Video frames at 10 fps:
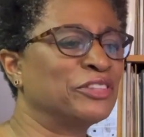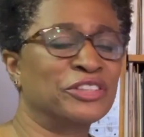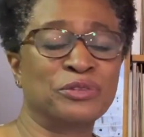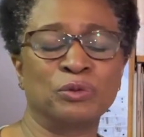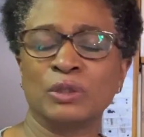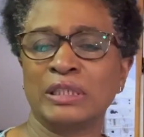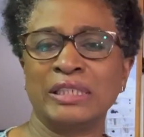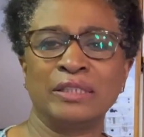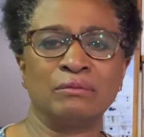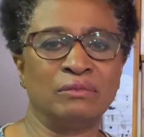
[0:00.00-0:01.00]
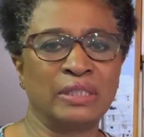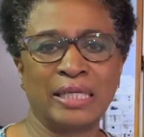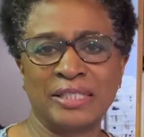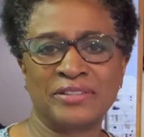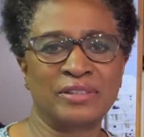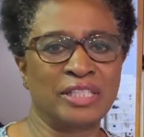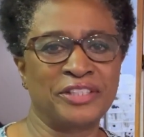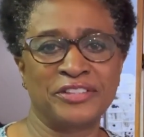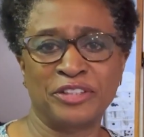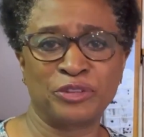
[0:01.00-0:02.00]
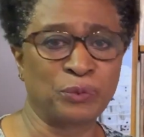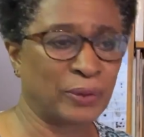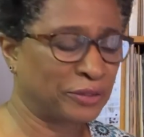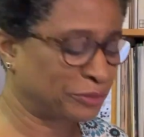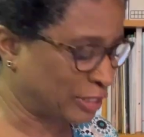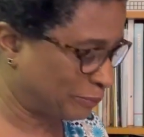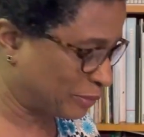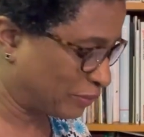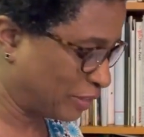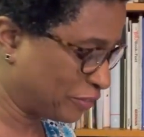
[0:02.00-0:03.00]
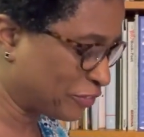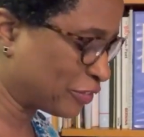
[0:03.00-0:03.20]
just really nice, easy to wear types of things.